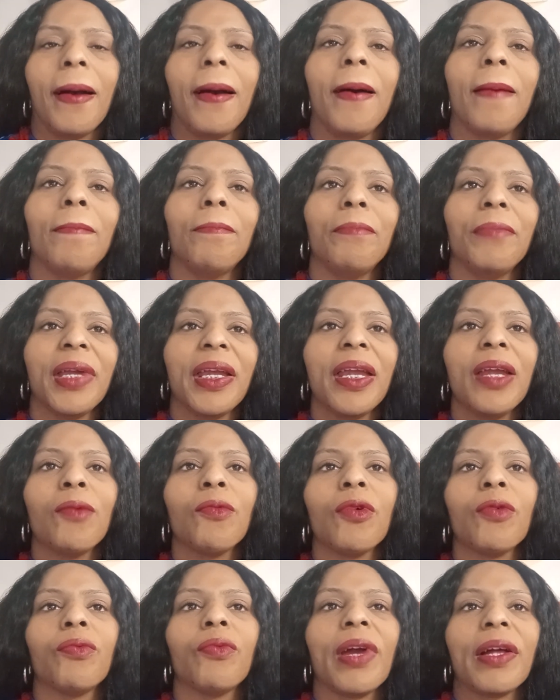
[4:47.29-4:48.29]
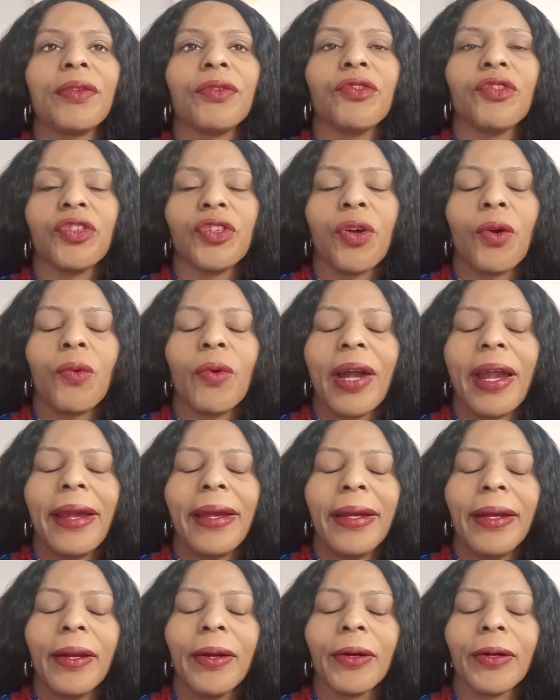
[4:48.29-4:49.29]
A man would rather show
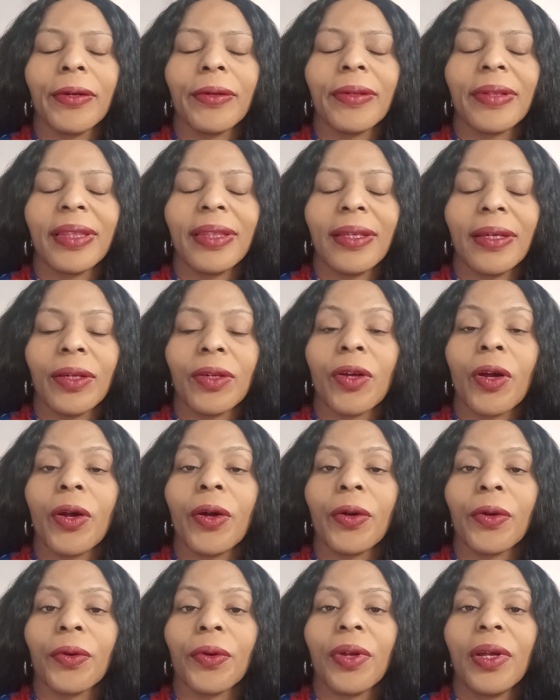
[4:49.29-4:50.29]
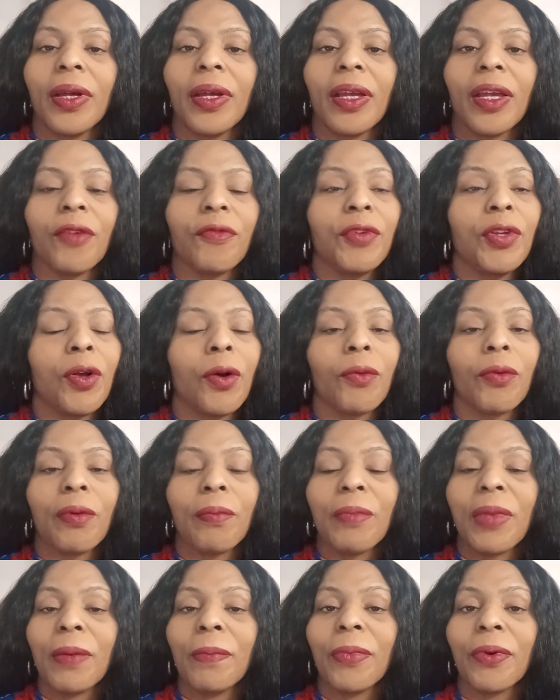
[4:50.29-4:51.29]
anger than hurt. If you don't
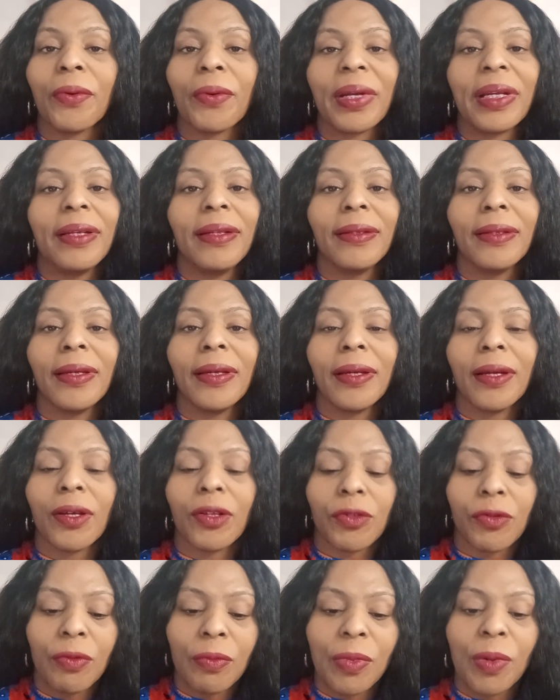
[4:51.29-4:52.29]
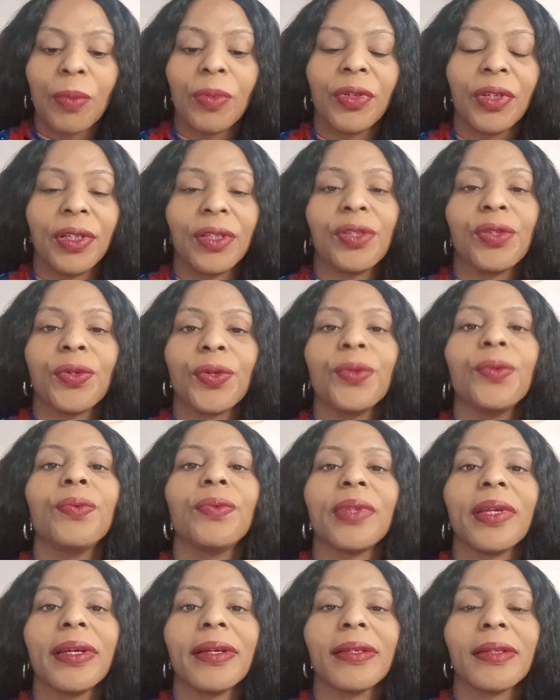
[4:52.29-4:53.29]
remember anything else, remember these two
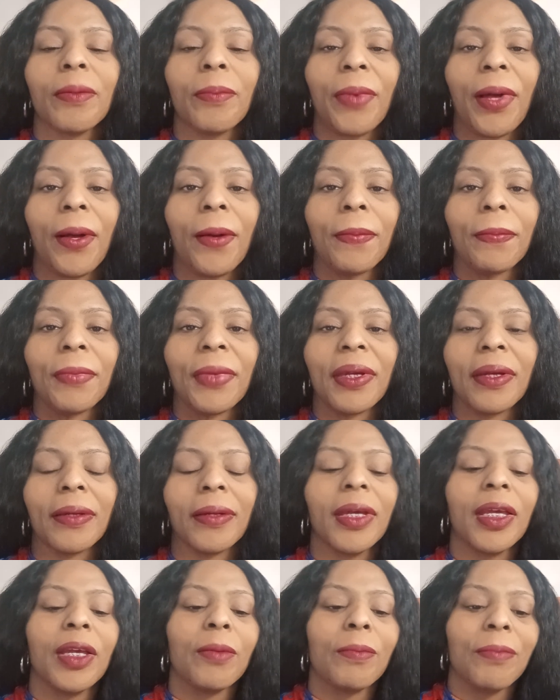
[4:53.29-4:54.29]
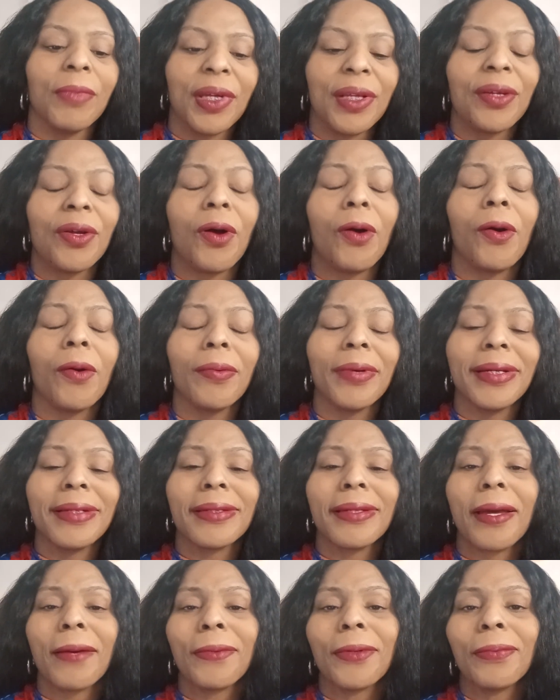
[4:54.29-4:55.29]
things about men. Men
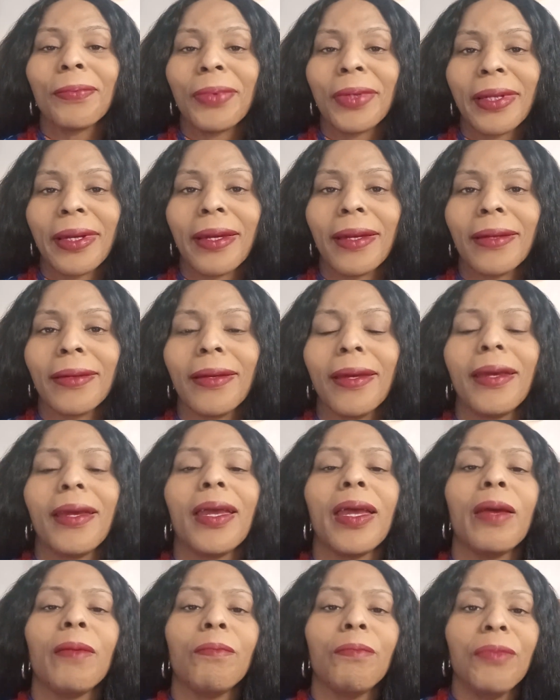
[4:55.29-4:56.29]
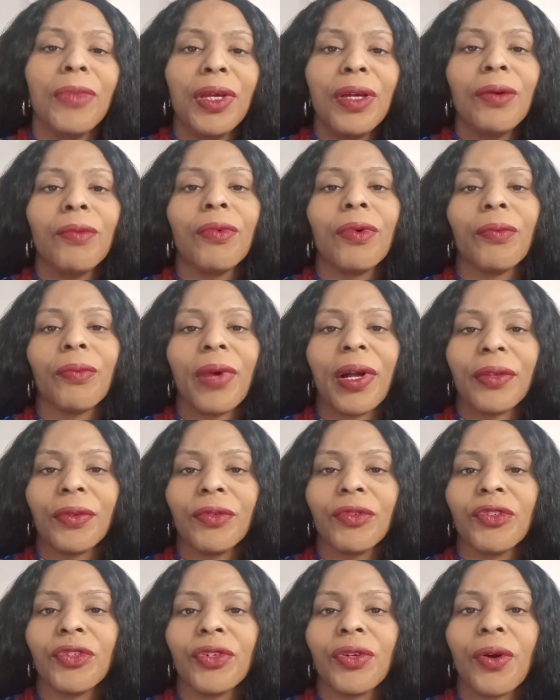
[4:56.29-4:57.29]
always have a plan, and men would
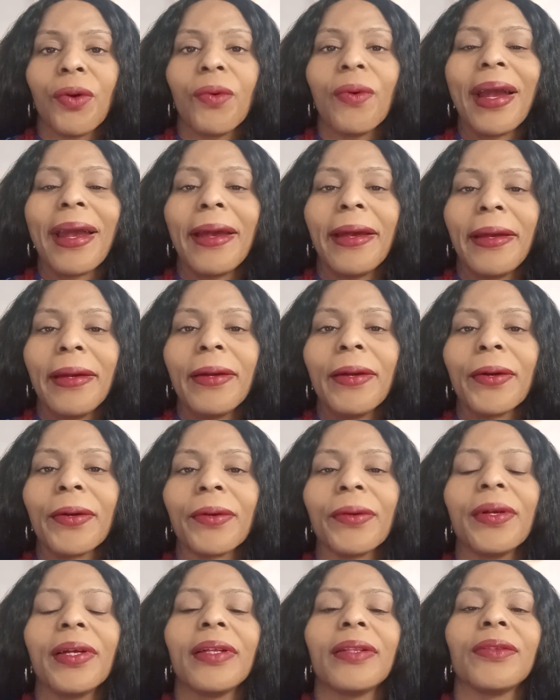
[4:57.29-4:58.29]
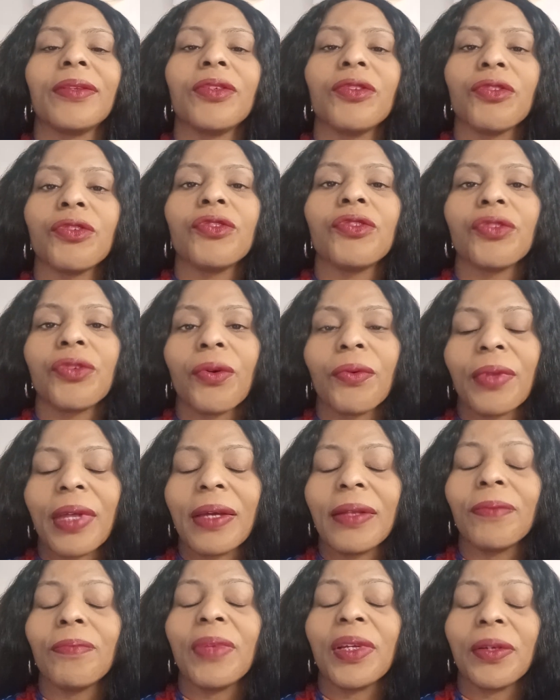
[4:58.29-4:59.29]
rather show anger than to show
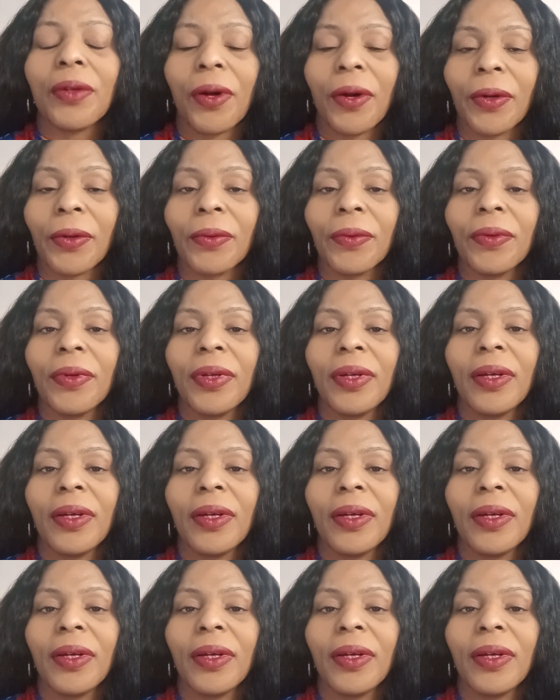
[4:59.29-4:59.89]
they've been hurt.